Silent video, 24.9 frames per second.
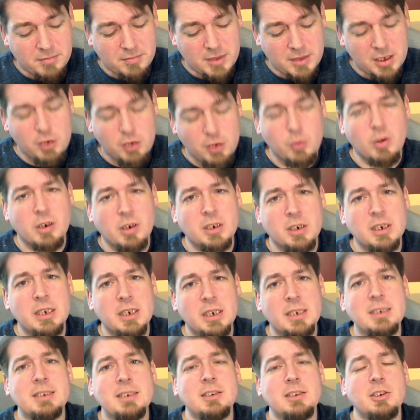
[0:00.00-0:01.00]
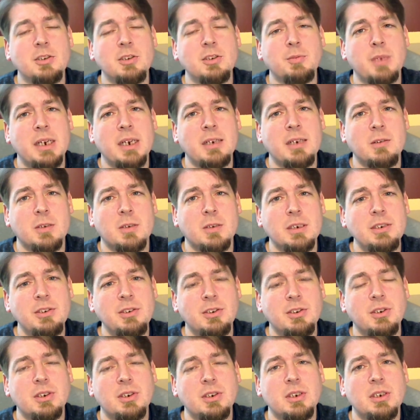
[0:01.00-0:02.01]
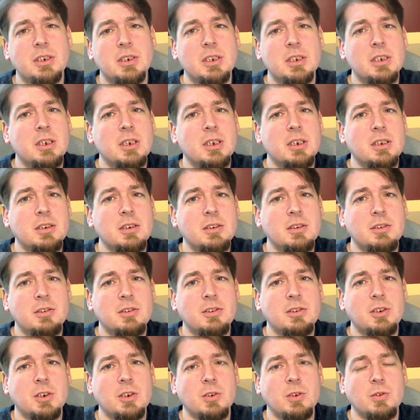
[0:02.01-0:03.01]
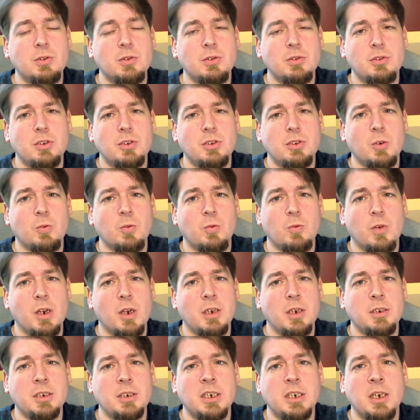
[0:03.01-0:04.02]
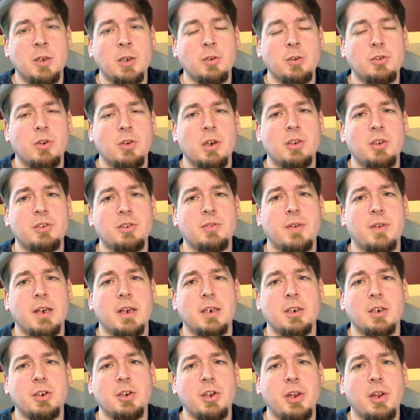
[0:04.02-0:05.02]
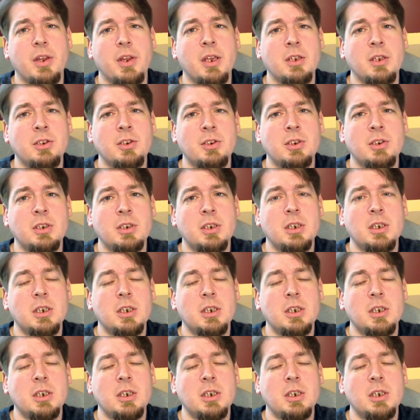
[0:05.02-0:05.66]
You are going to need good batteries. Don't run, you know, trust fires in this.